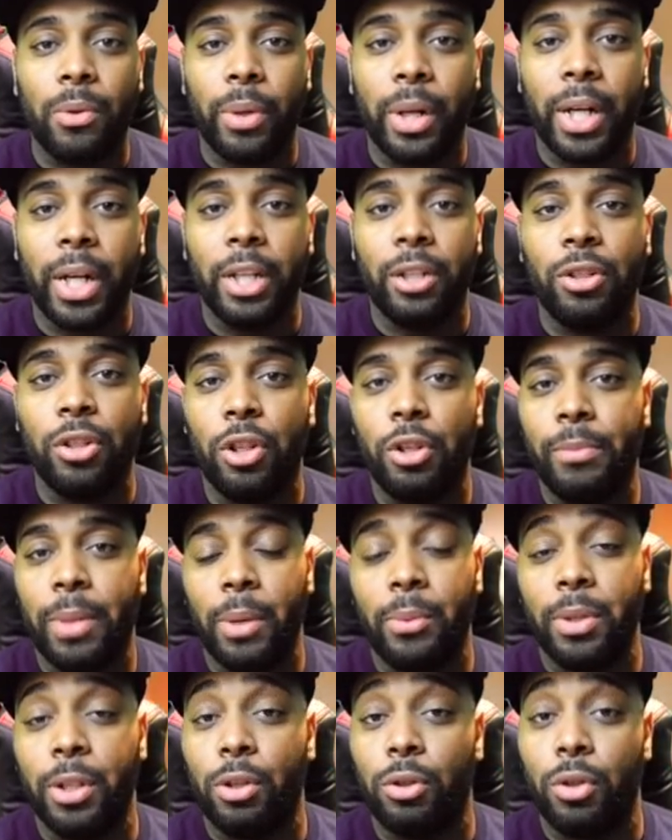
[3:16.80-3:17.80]
where, you know, you might
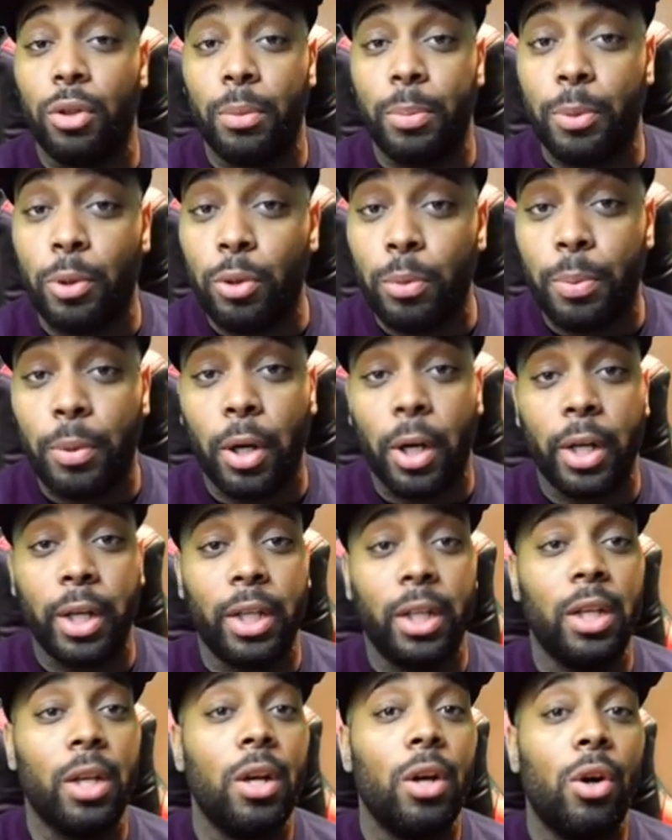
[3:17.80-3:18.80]
want to go to a pool
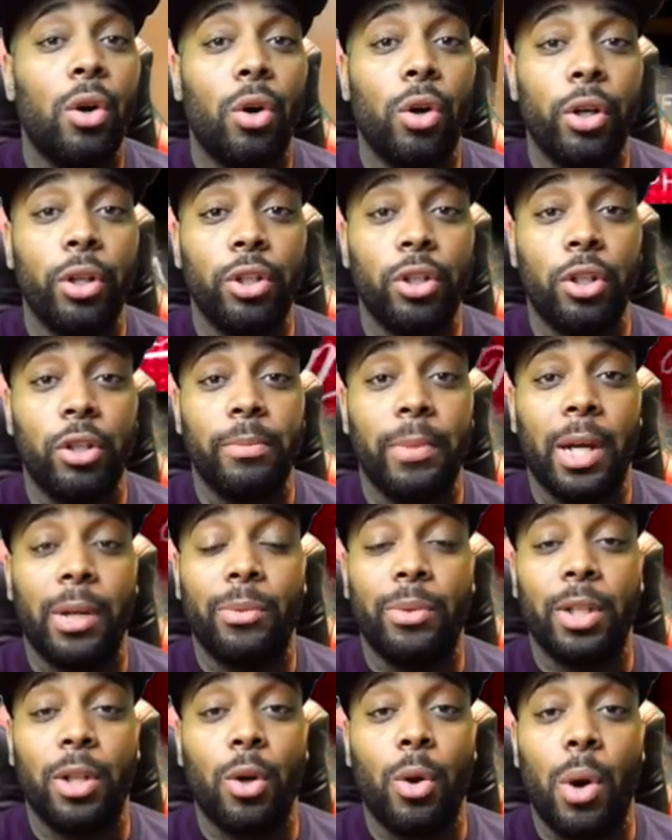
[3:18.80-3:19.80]
party, or, you know, you might
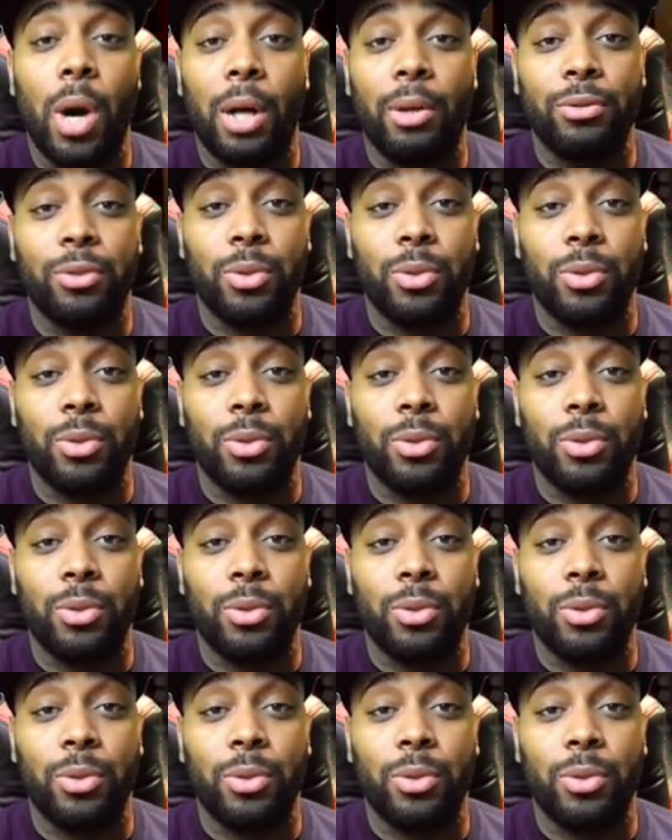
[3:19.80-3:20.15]
want to go out